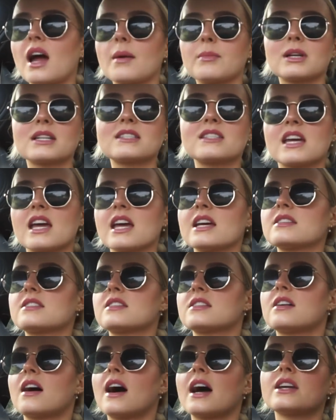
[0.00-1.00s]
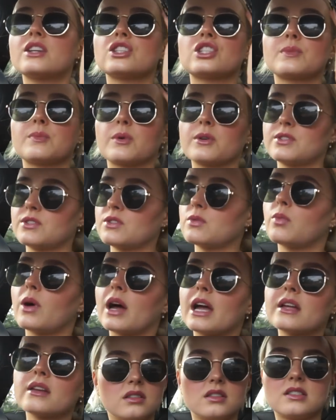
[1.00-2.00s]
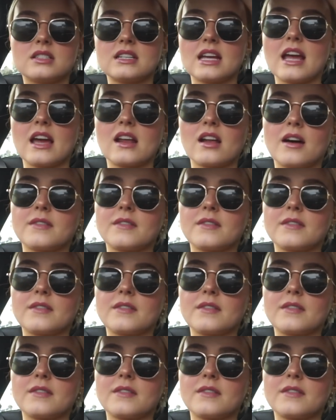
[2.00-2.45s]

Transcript: I'm gonna tan tonight. You're supposed to wait to tan